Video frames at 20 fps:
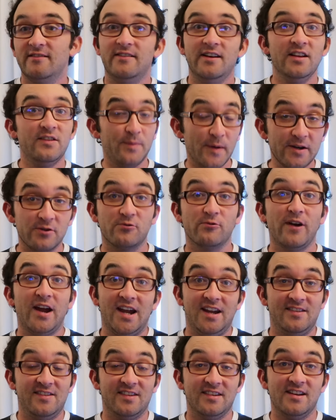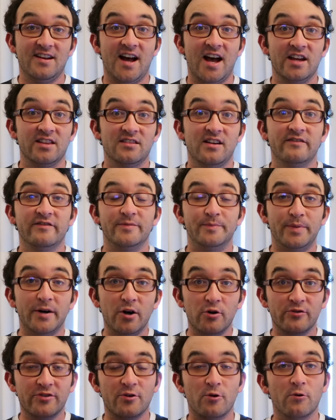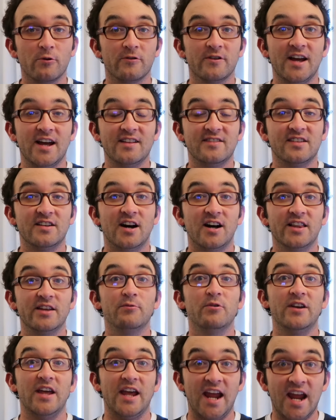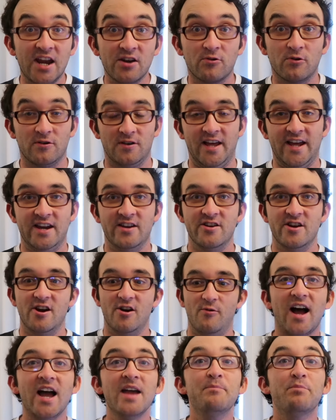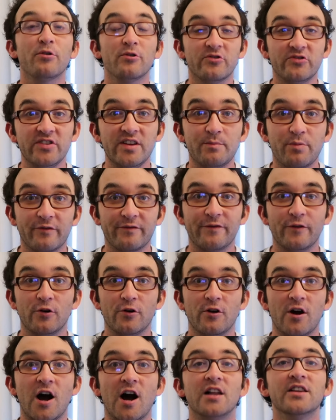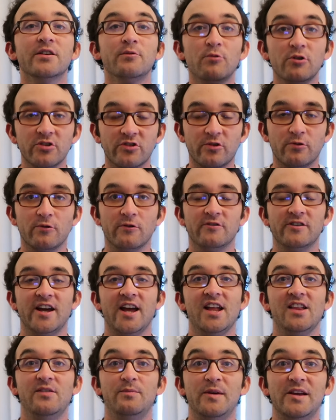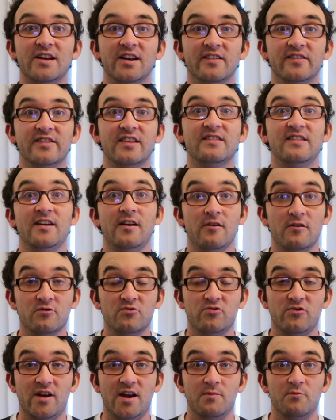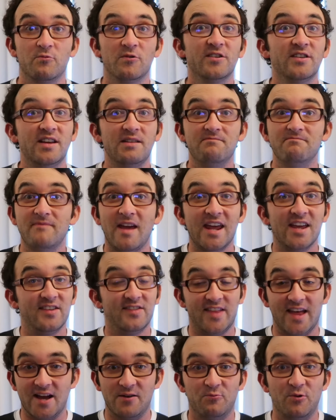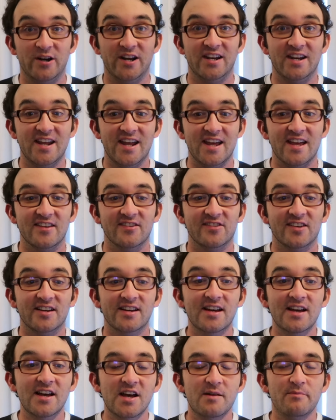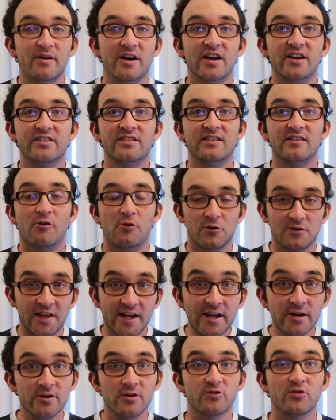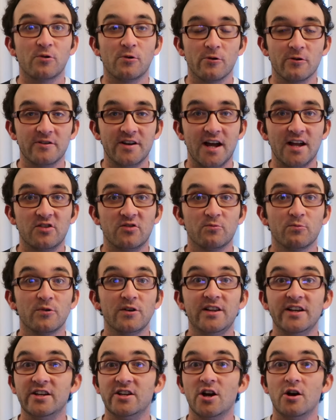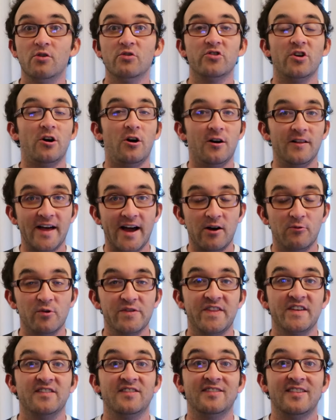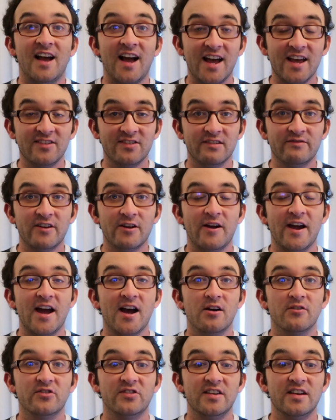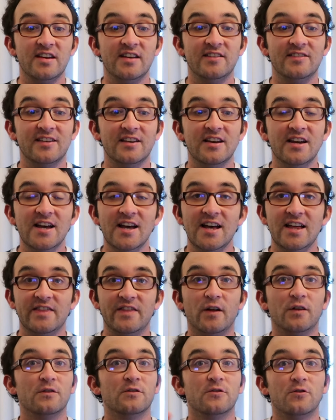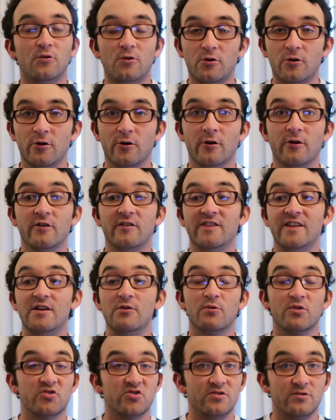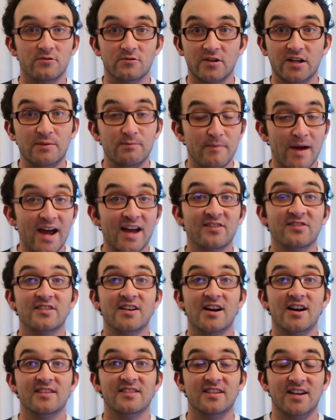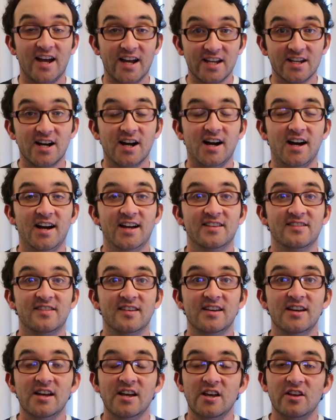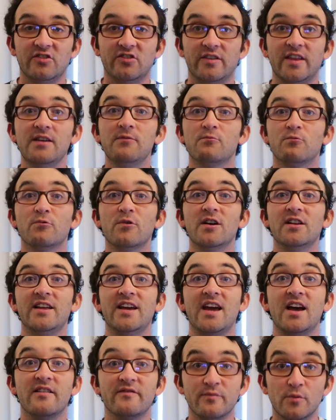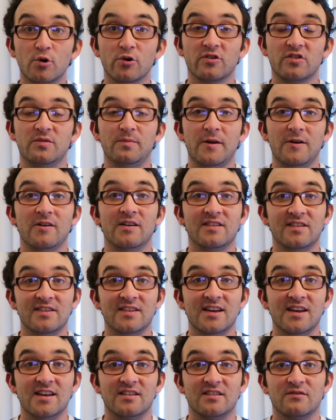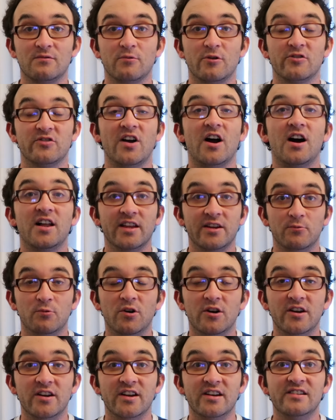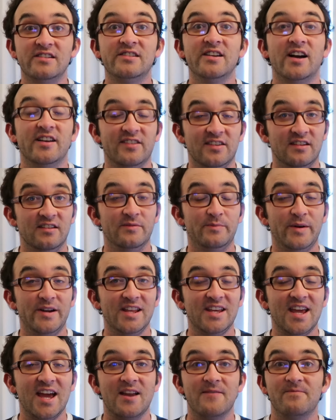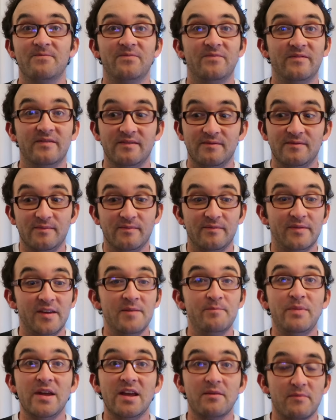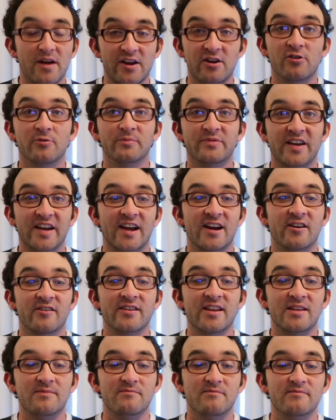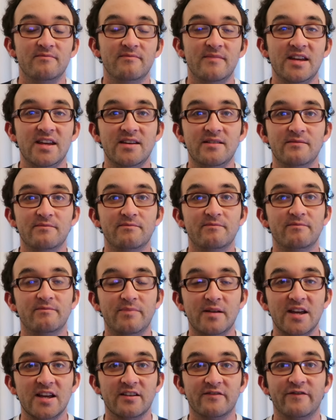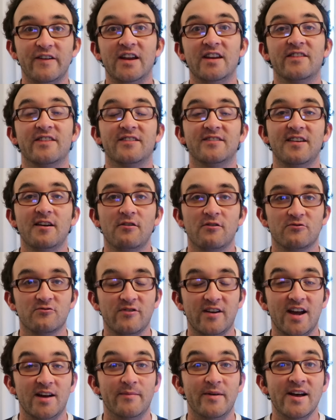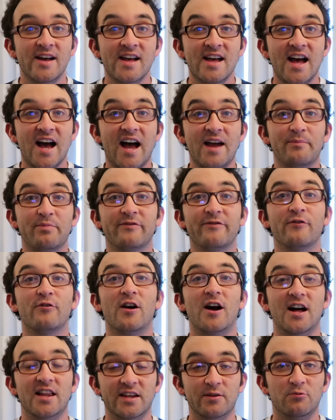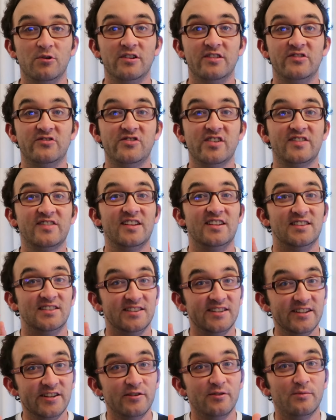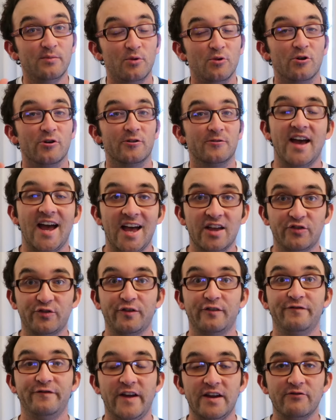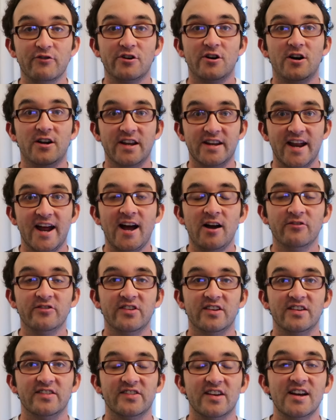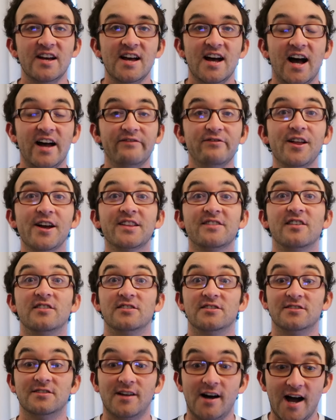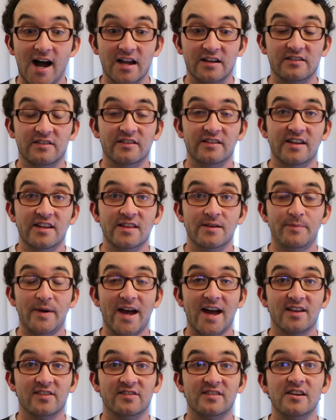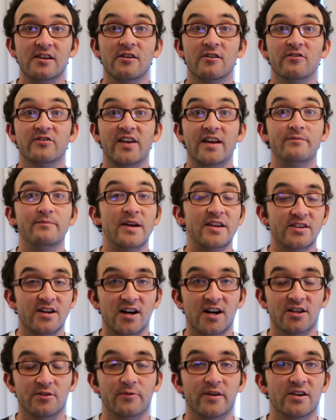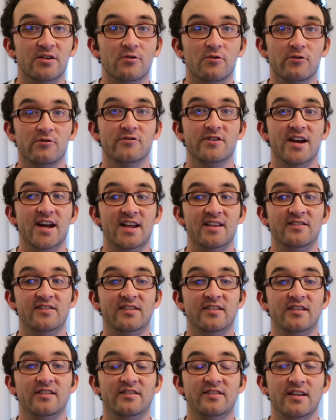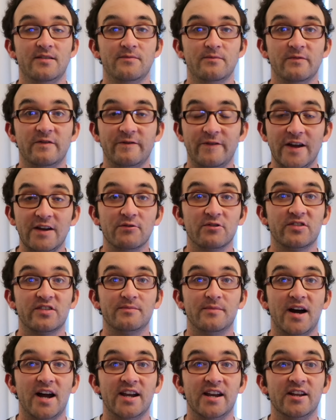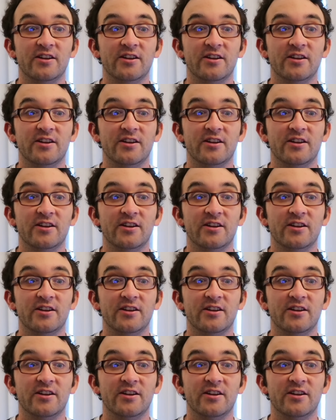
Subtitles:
It's been great. I loved both Horror Nights in Hollywood and Orlando. I personally prefer Hollywood's Horror Nights because the Terror Tram really makes that what it is. But Orlando's Horror Nights really goes all out with the size of their houses, the lore, the original mascots and icons. So they really have more experience in this, whereas Hollywood doesn't. But again, it being my hometown and me being a fan of the Terror Tram, I prefer Hollywood's just a little more. As for favorite haunted houses, I've liked a lot in the past years I've been to Halloween Horror Nights. Some favorites of mine